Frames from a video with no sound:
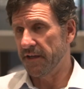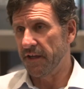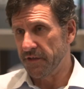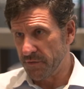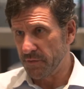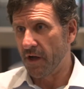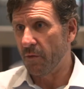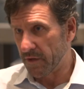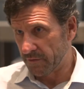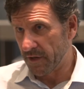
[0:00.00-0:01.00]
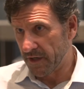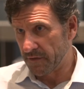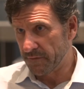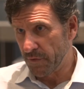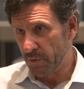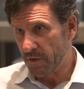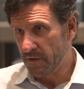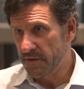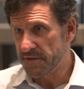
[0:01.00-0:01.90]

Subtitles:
and they do not want to run out of fuel.